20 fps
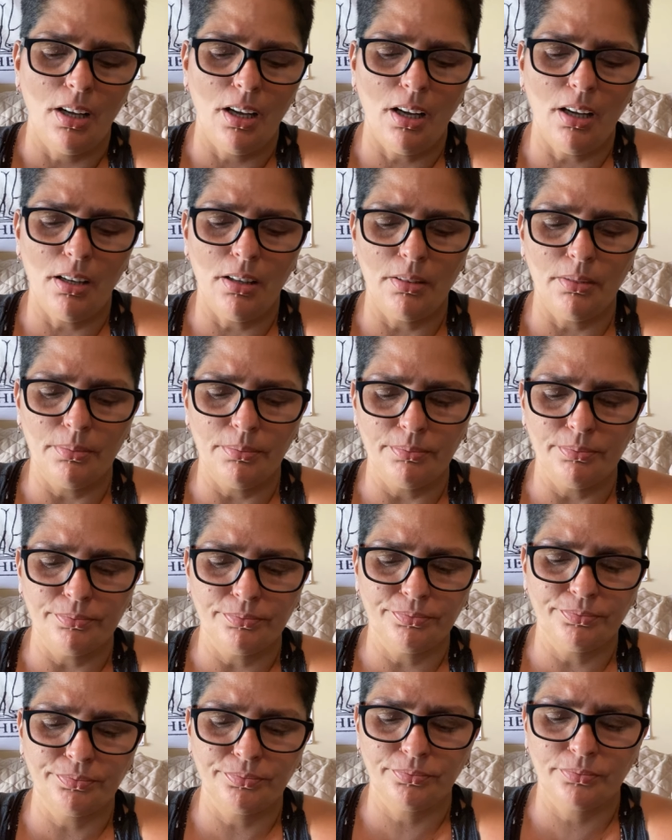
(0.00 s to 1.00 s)
Um,
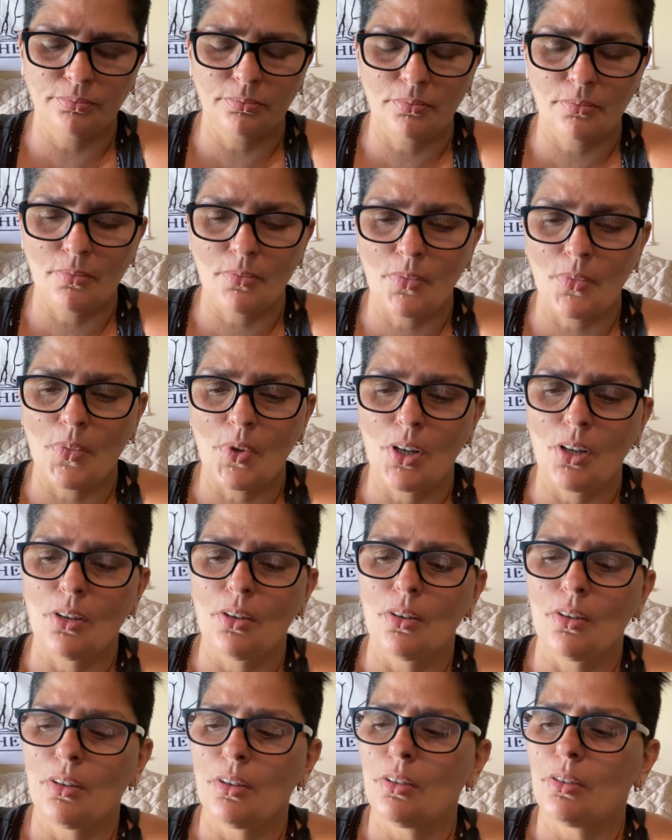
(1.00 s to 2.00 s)

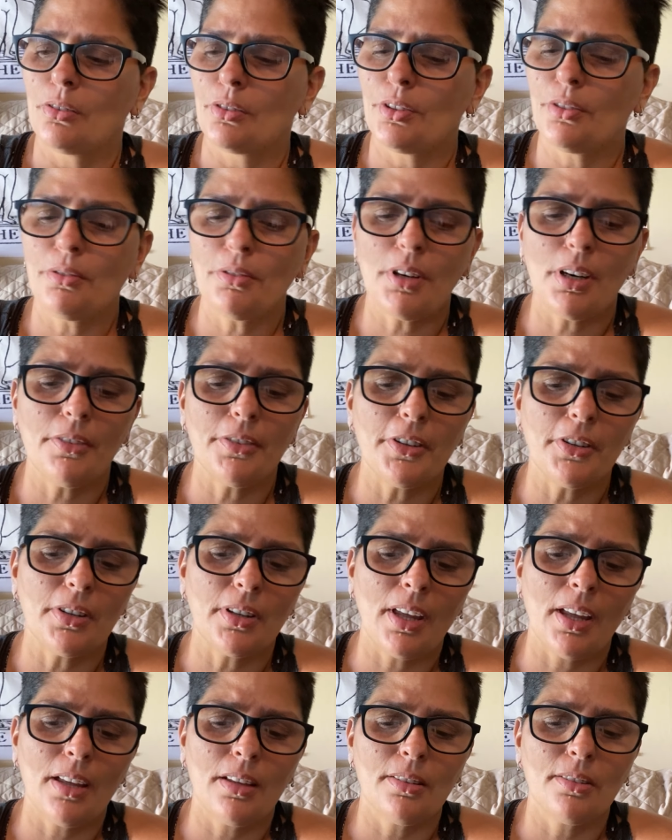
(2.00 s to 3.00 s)
do whatever you
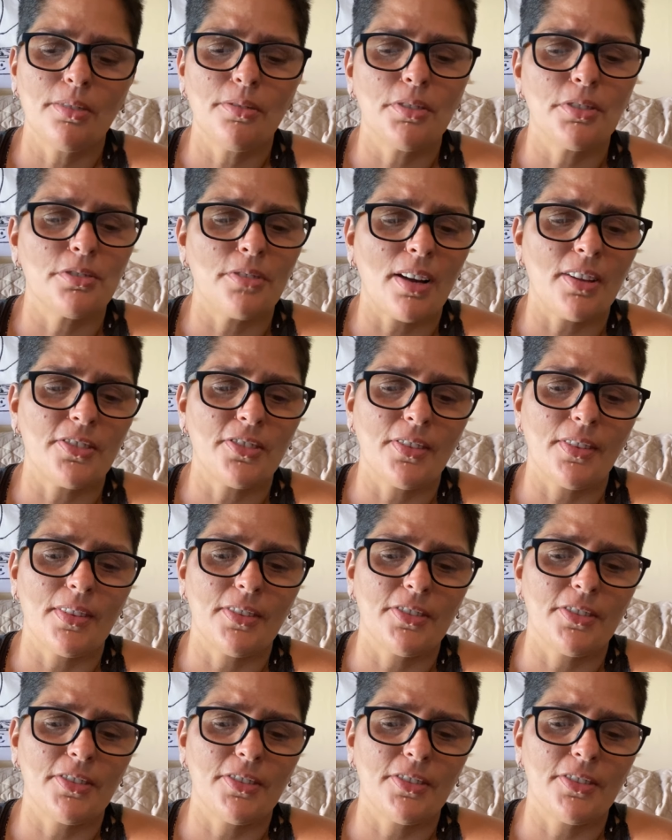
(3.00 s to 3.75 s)
can to address this